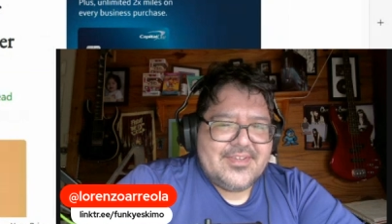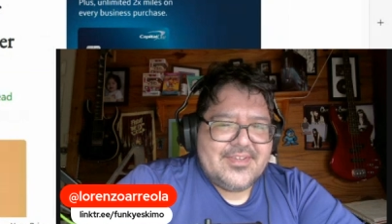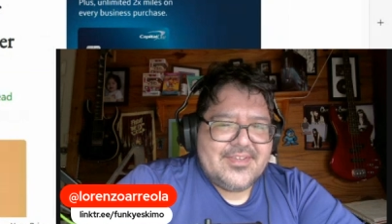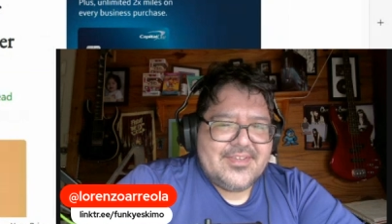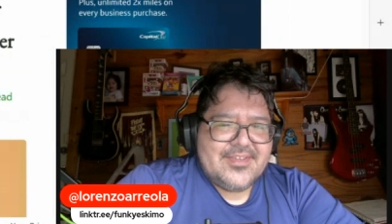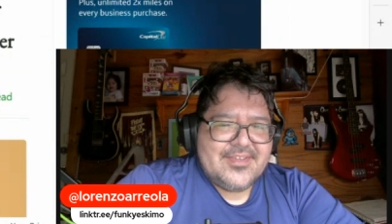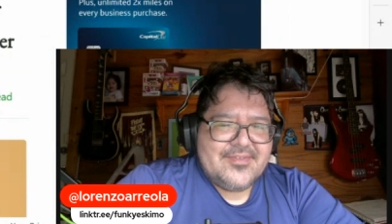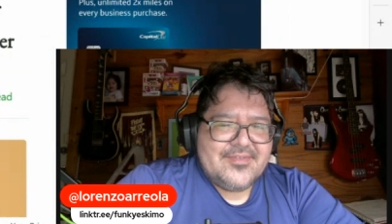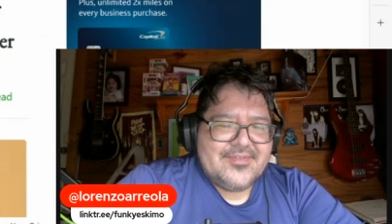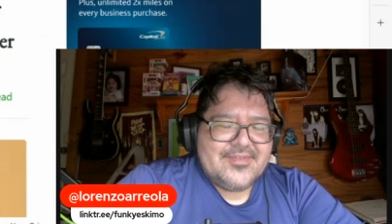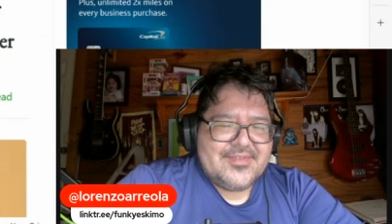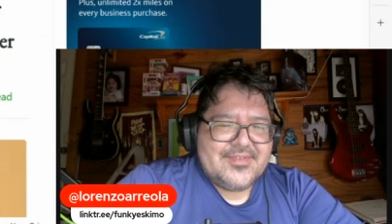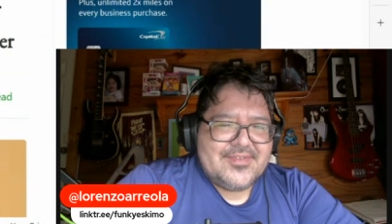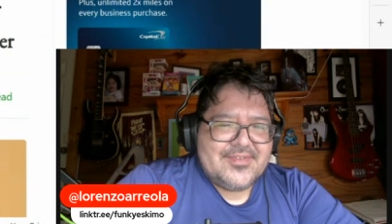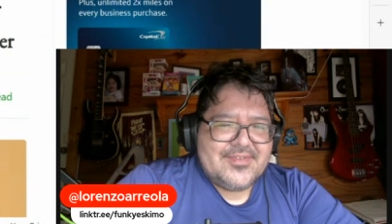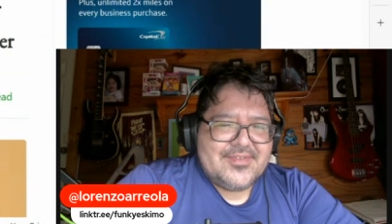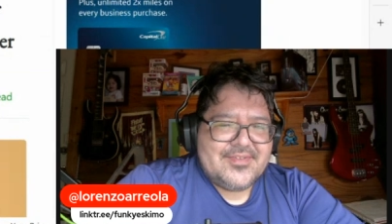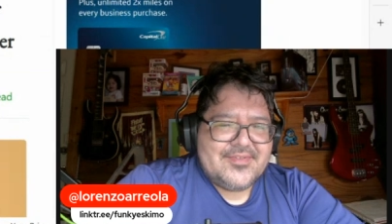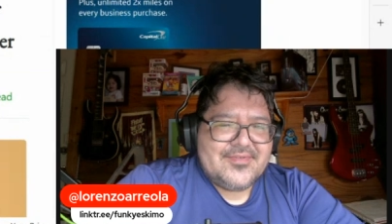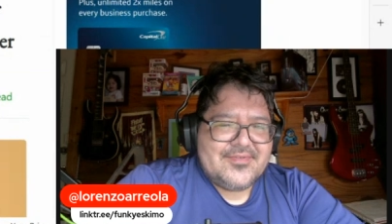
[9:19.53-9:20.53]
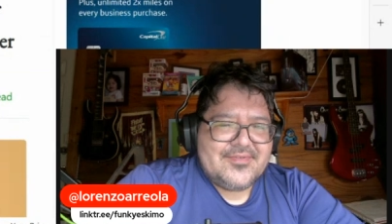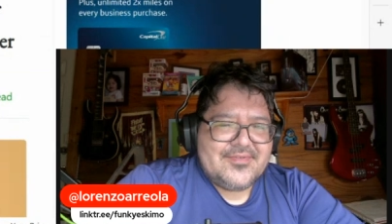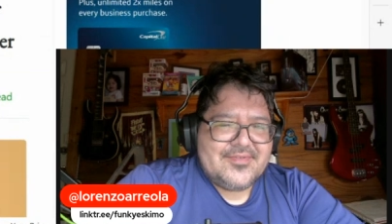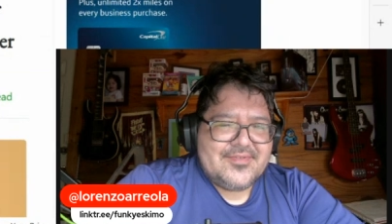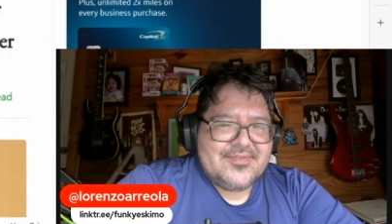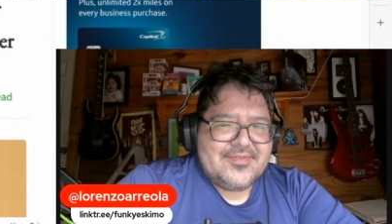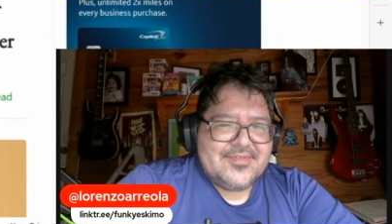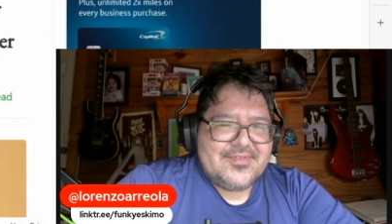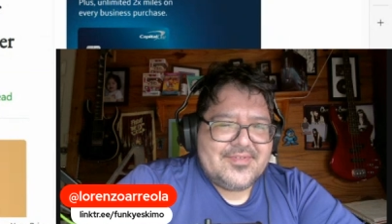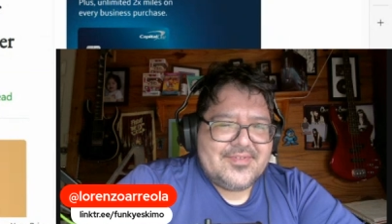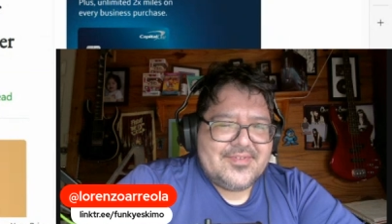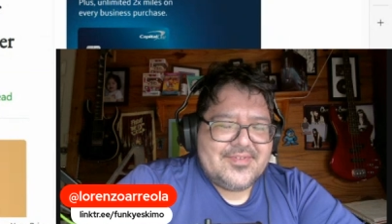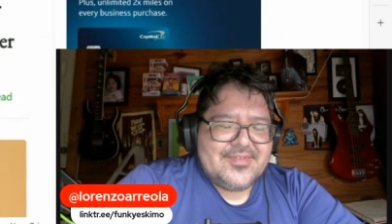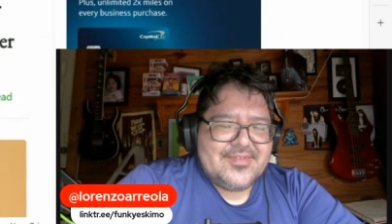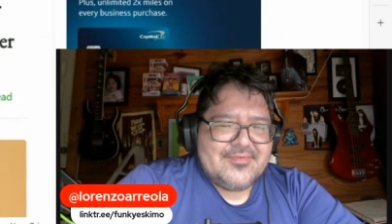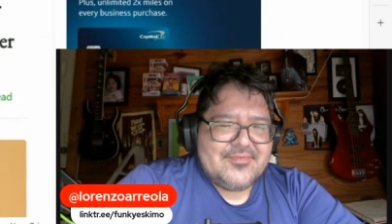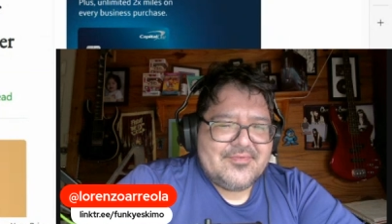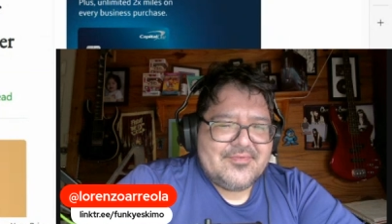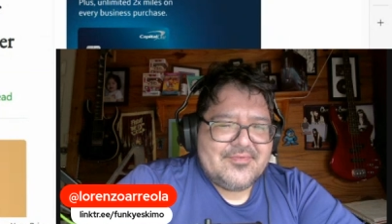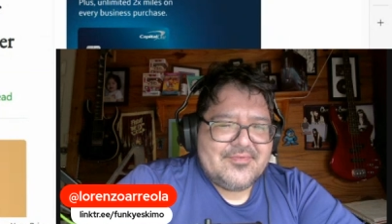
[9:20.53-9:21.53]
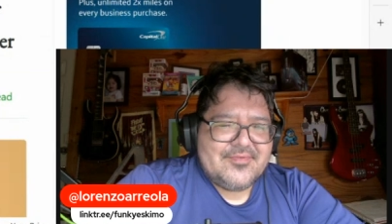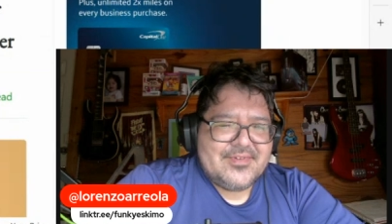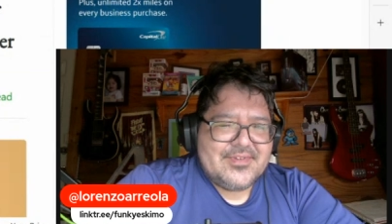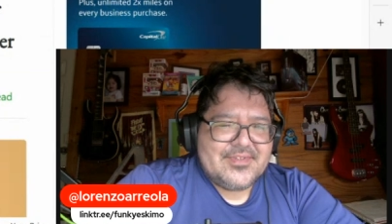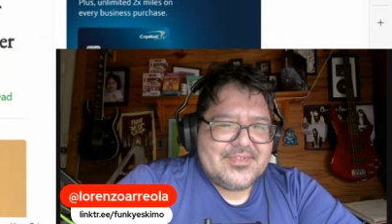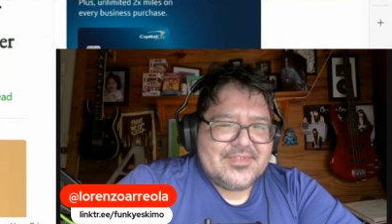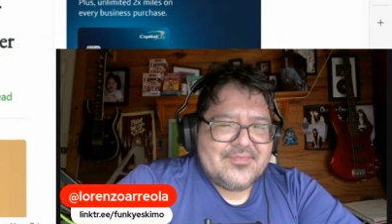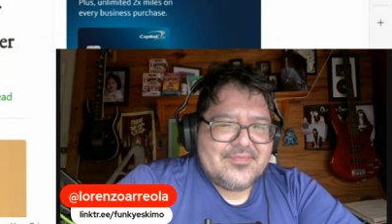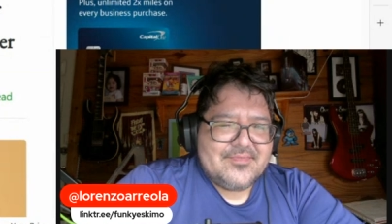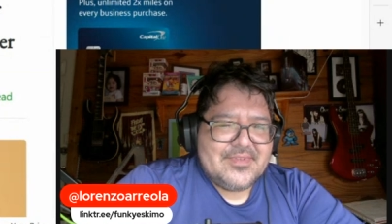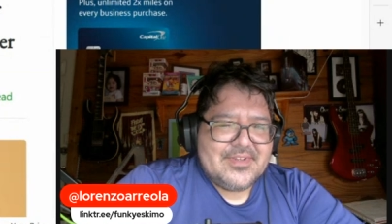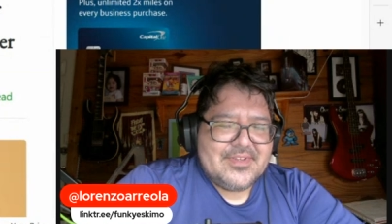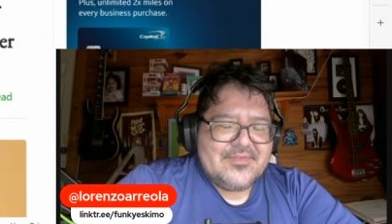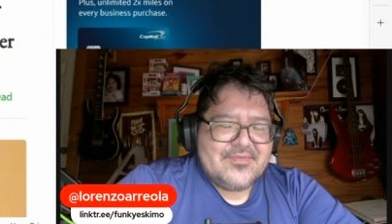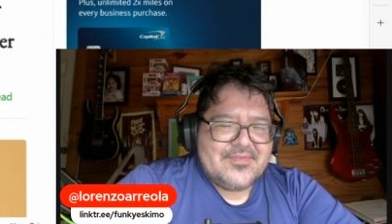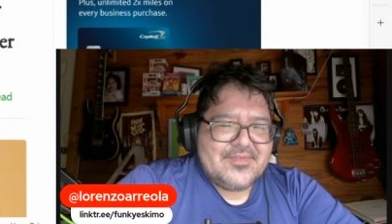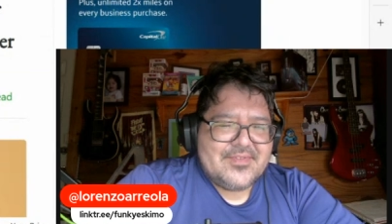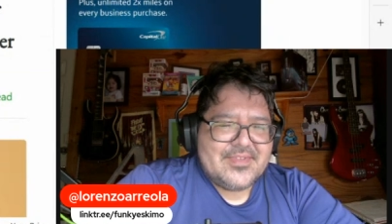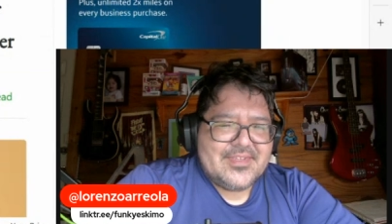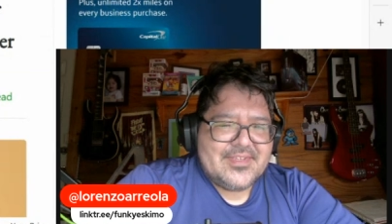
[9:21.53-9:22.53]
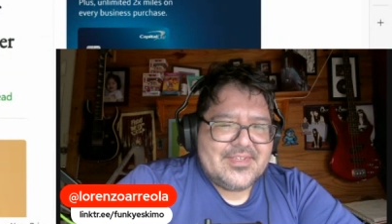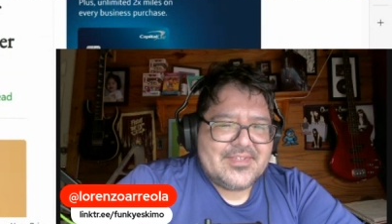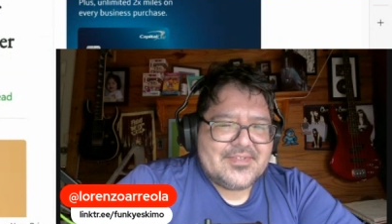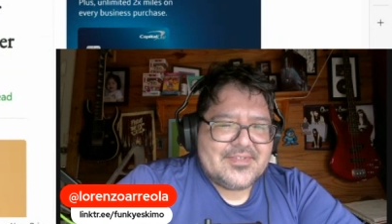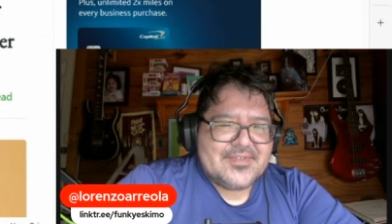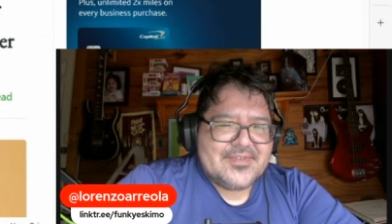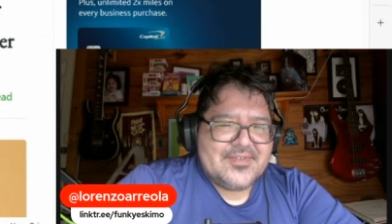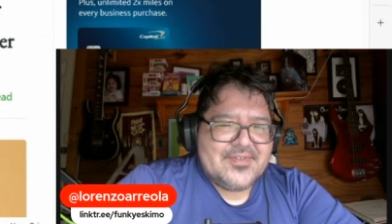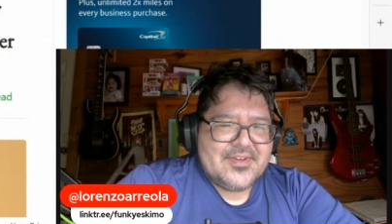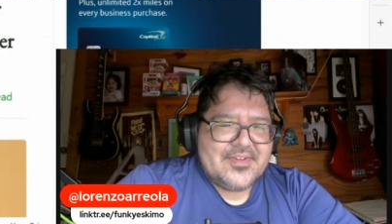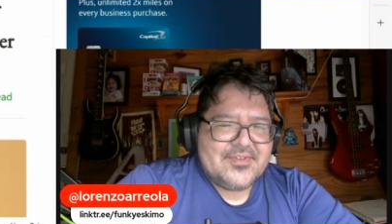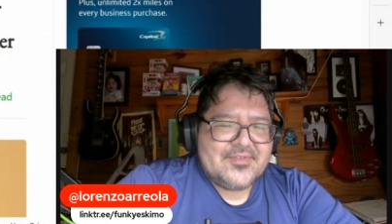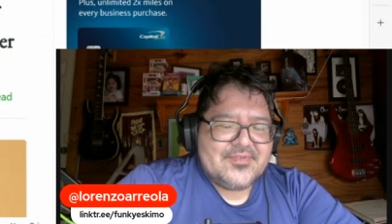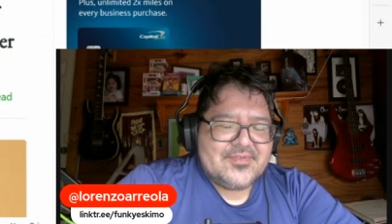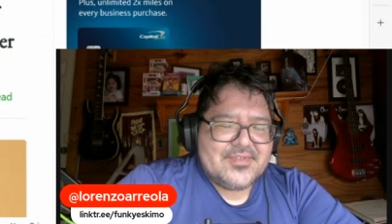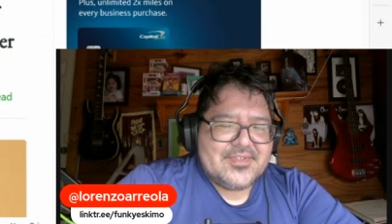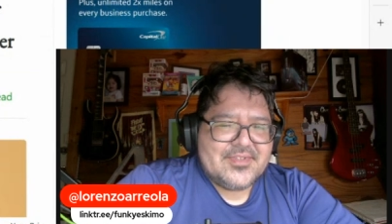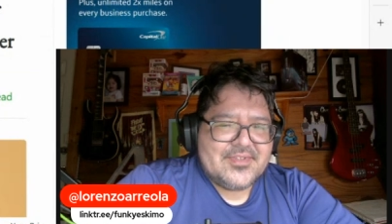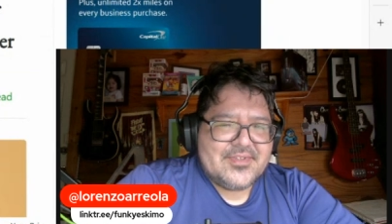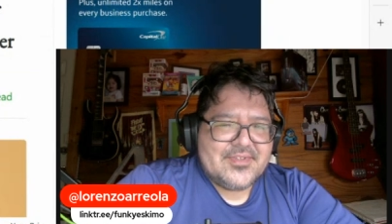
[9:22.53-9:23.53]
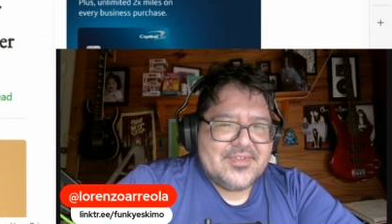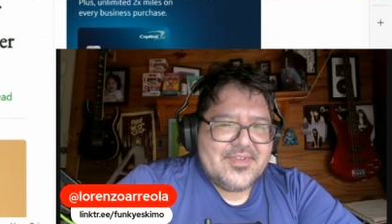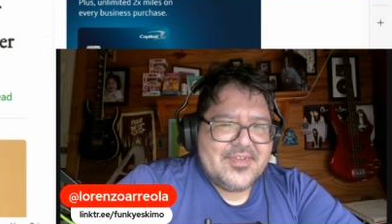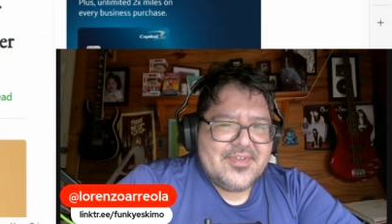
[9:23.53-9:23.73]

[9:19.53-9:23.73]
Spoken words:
Well, where's the money for this? I used it.